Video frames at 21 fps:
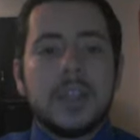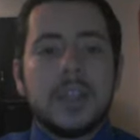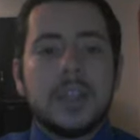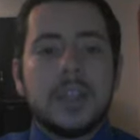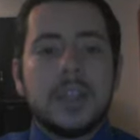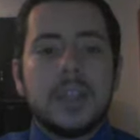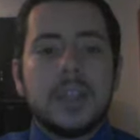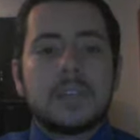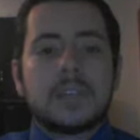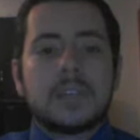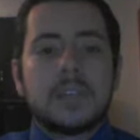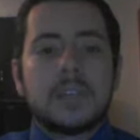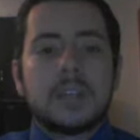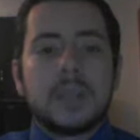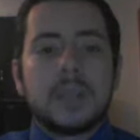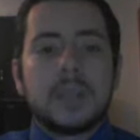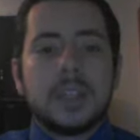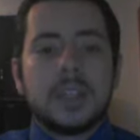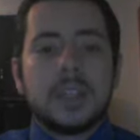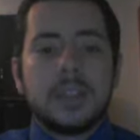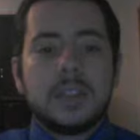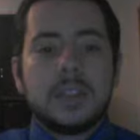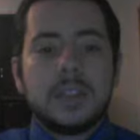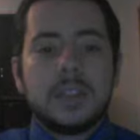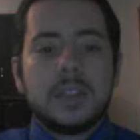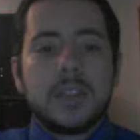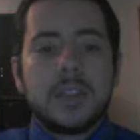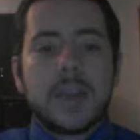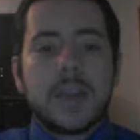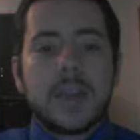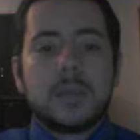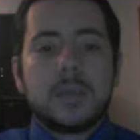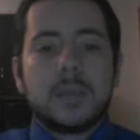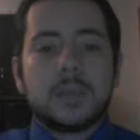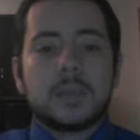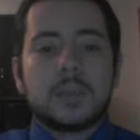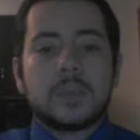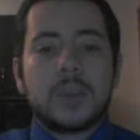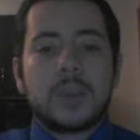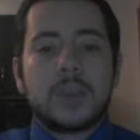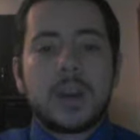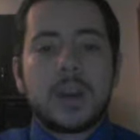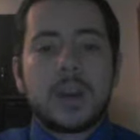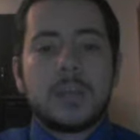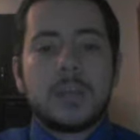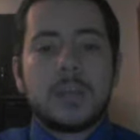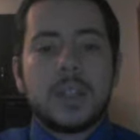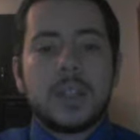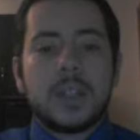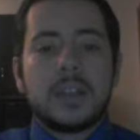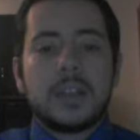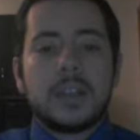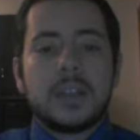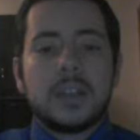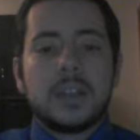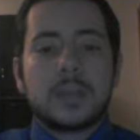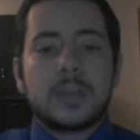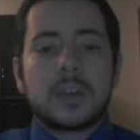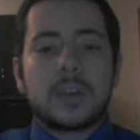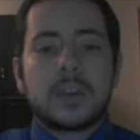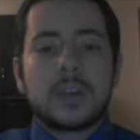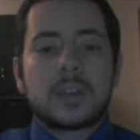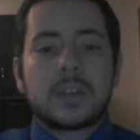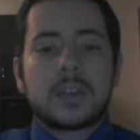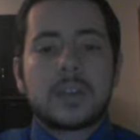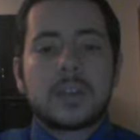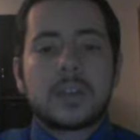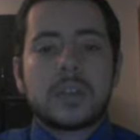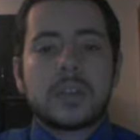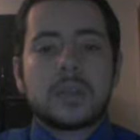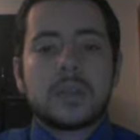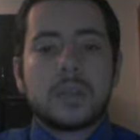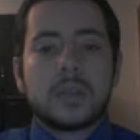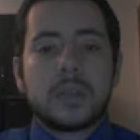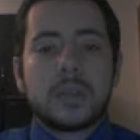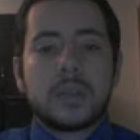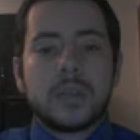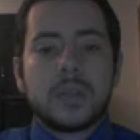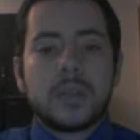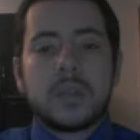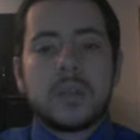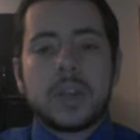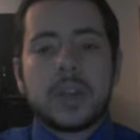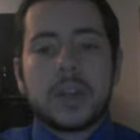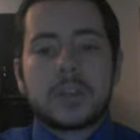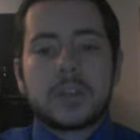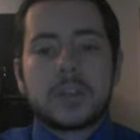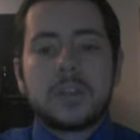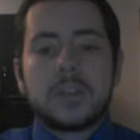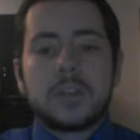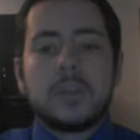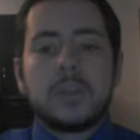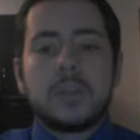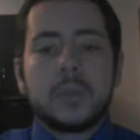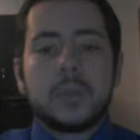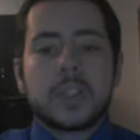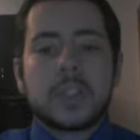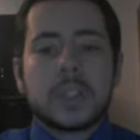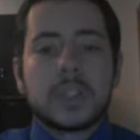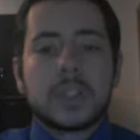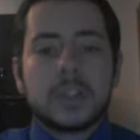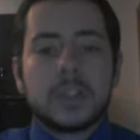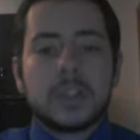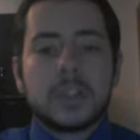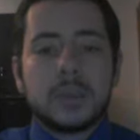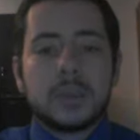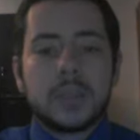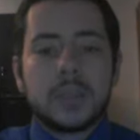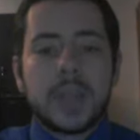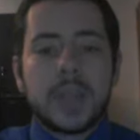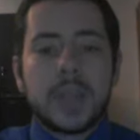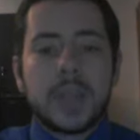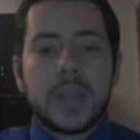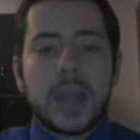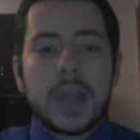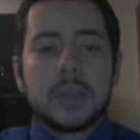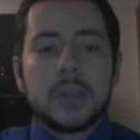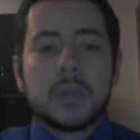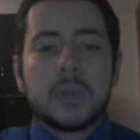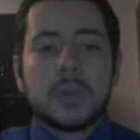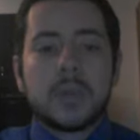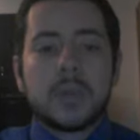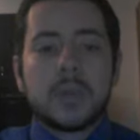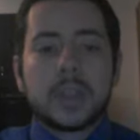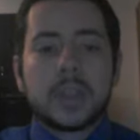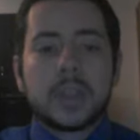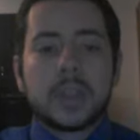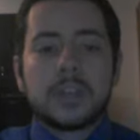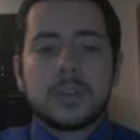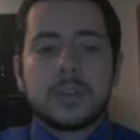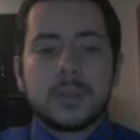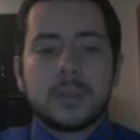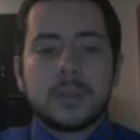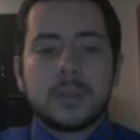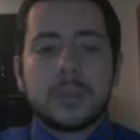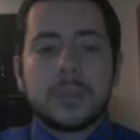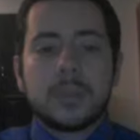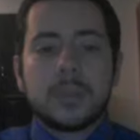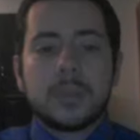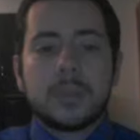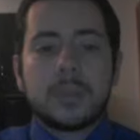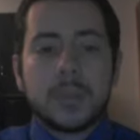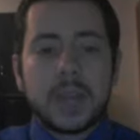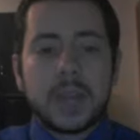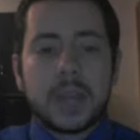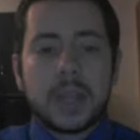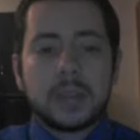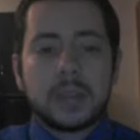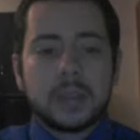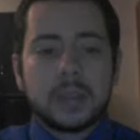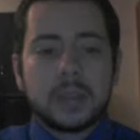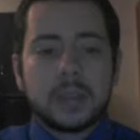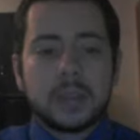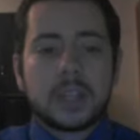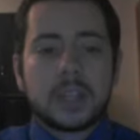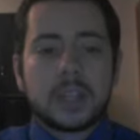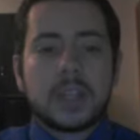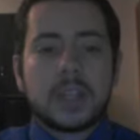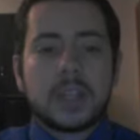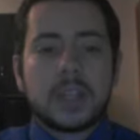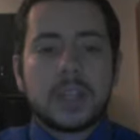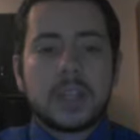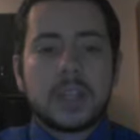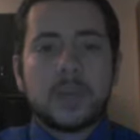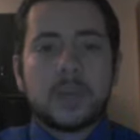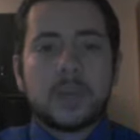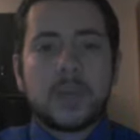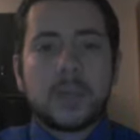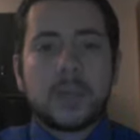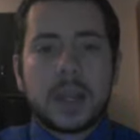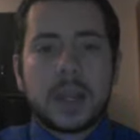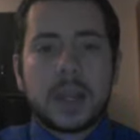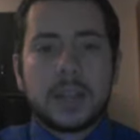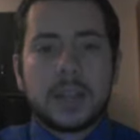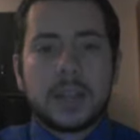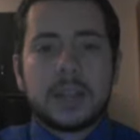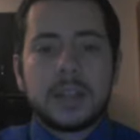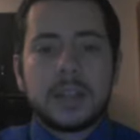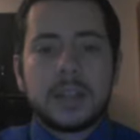Since the beginning, Apple was predominantly a personal computer manufacturer, which included Apple I and II, Macintosh, and a Power Mac line.